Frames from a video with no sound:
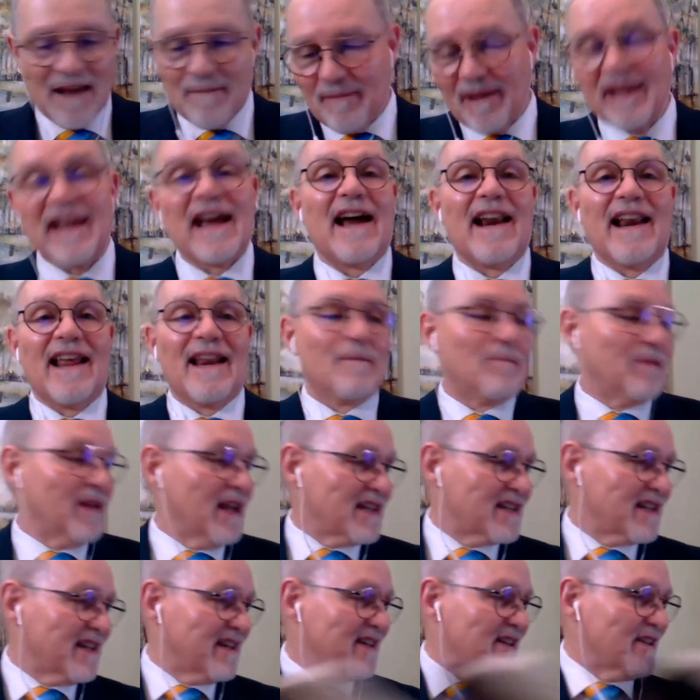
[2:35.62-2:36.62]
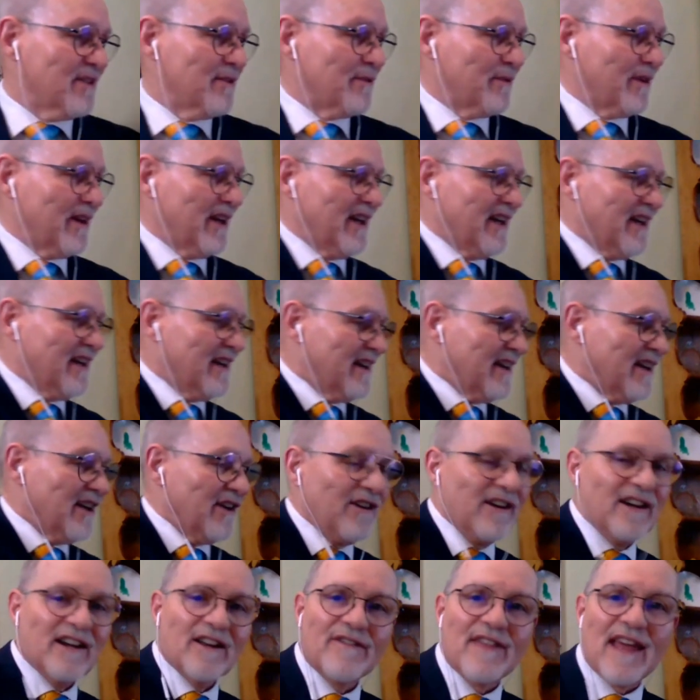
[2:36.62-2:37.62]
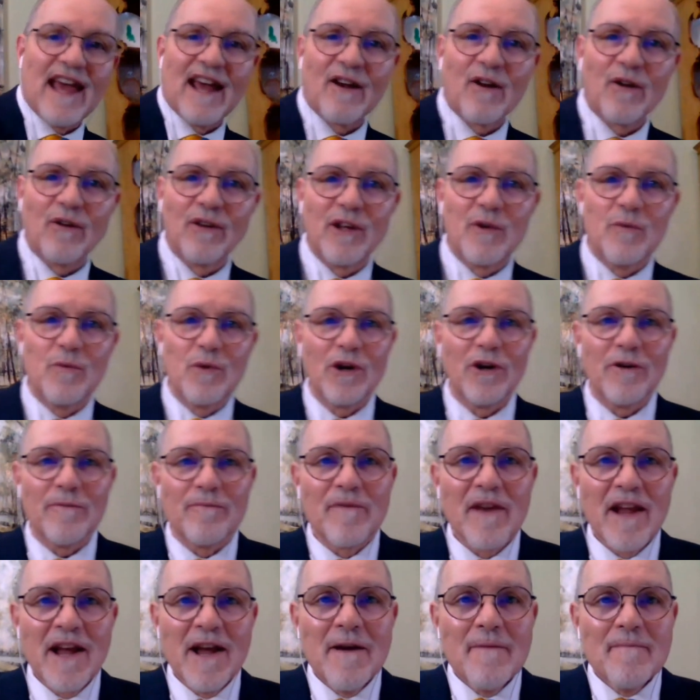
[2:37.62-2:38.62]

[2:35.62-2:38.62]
May God add a blessing to the reading and hearing of that holy word.